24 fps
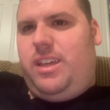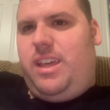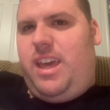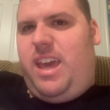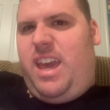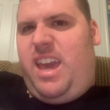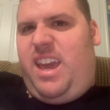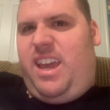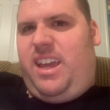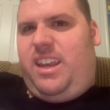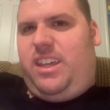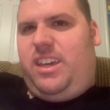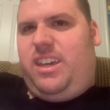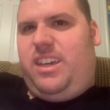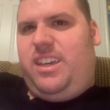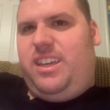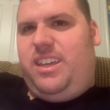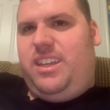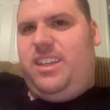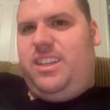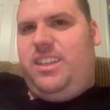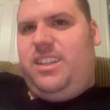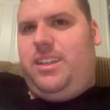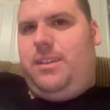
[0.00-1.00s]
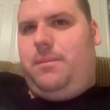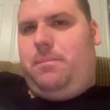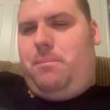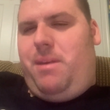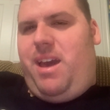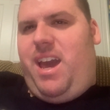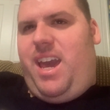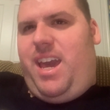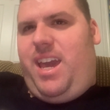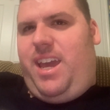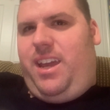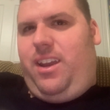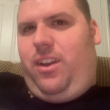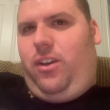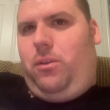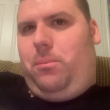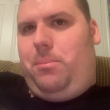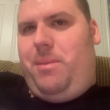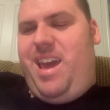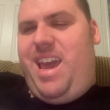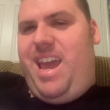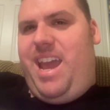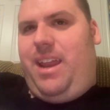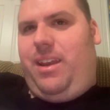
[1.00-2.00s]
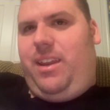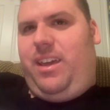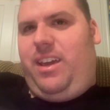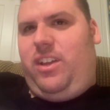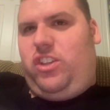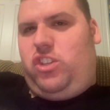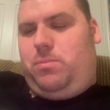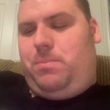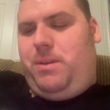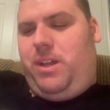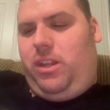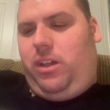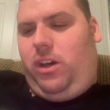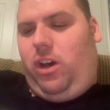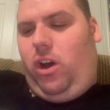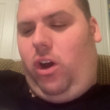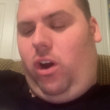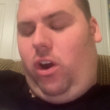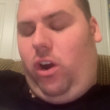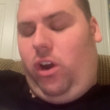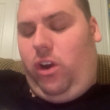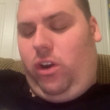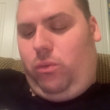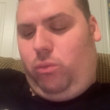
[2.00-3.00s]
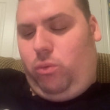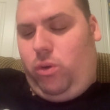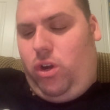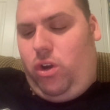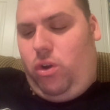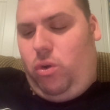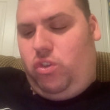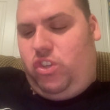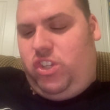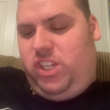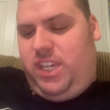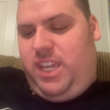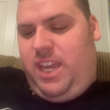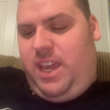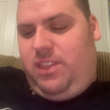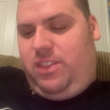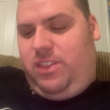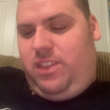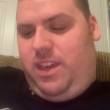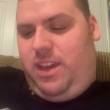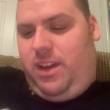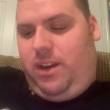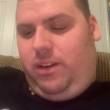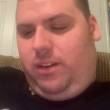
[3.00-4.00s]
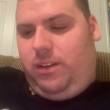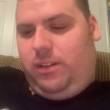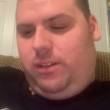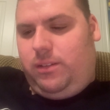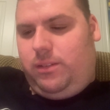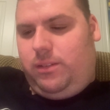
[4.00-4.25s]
And man, oh man, it's been a hard road to get there.